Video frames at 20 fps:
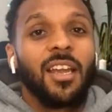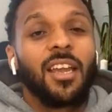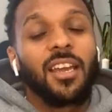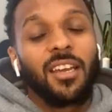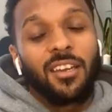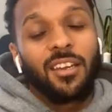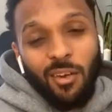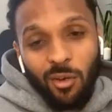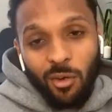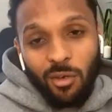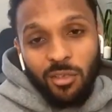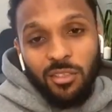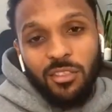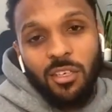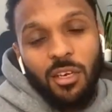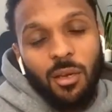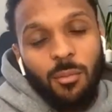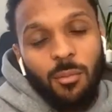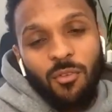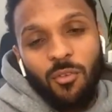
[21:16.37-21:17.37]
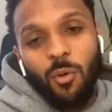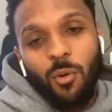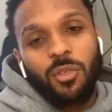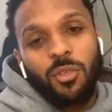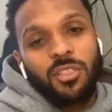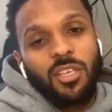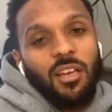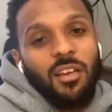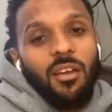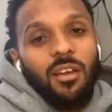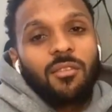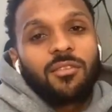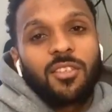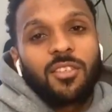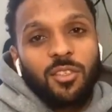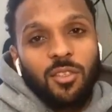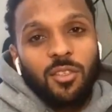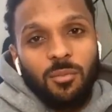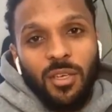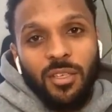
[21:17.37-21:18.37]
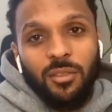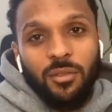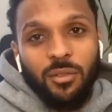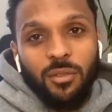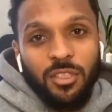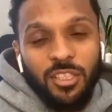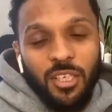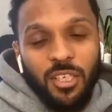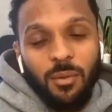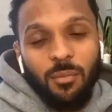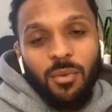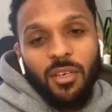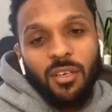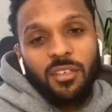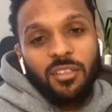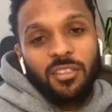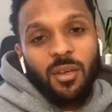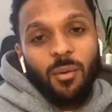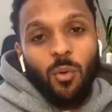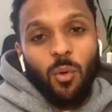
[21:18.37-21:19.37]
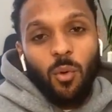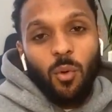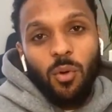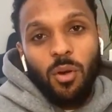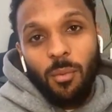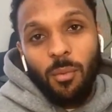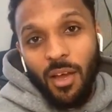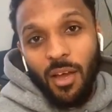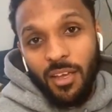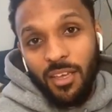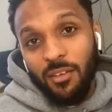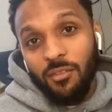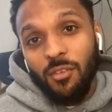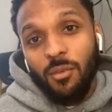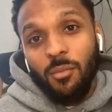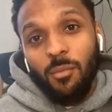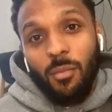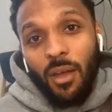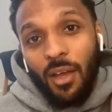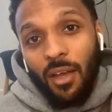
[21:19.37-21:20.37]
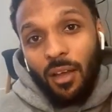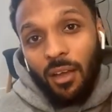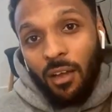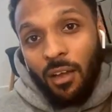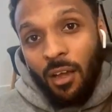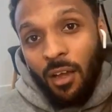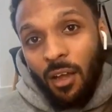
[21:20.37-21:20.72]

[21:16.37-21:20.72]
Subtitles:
In the long term, of course, I'd love to do mentorship because I'm all about giving back.